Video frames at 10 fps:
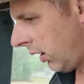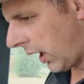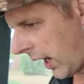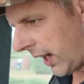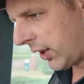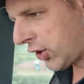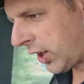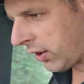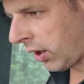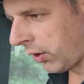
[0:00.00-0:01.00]
And
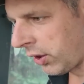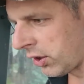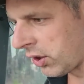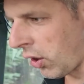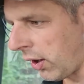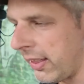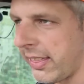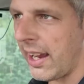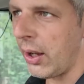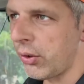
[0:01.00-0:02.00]
she's on
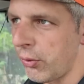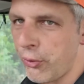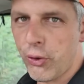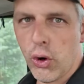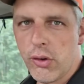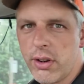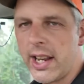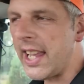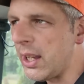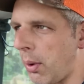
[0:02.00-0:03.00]

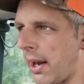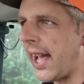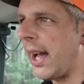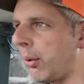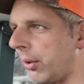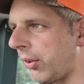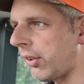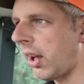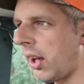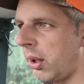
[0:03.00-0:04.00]
9,481 hours,
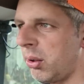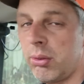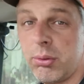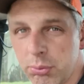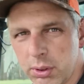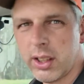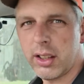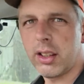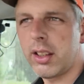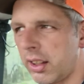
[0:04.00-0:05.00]
so
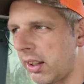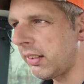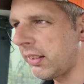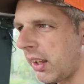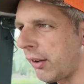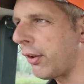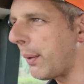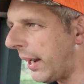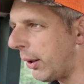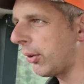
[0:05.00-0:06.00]
yeah, it's done a
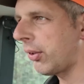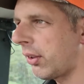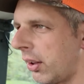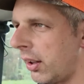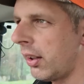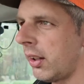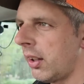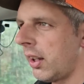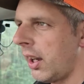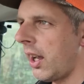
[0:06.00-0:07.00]
few hours,
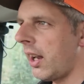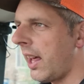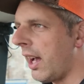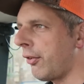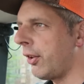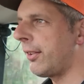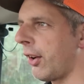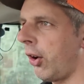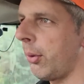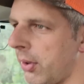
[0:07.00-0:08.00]
in and out a few
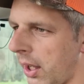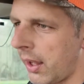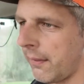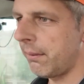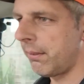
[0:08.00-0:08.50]
times, isn't it?